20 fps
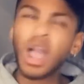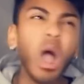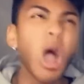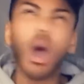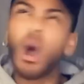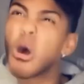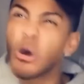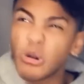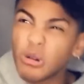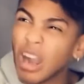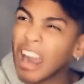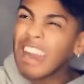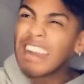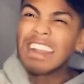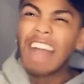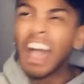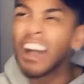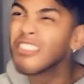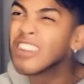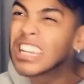Oh, great
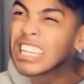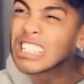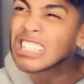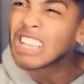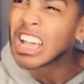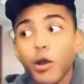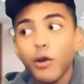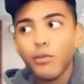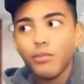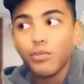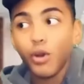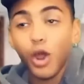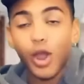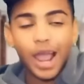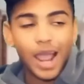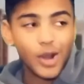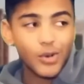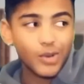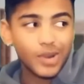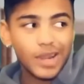heavens! Bro,
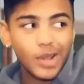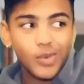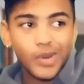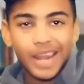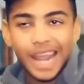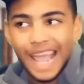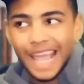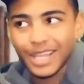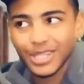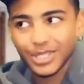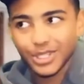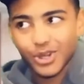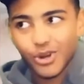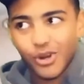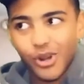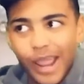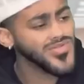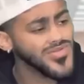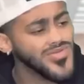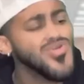I really want to ask
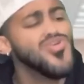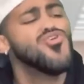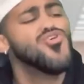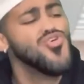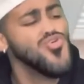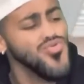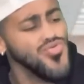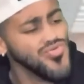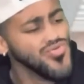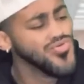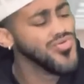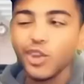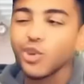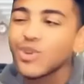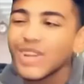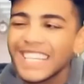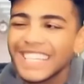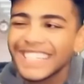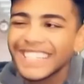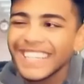her out. Who?
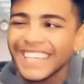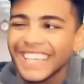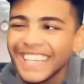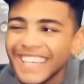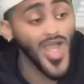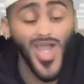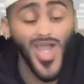Christy.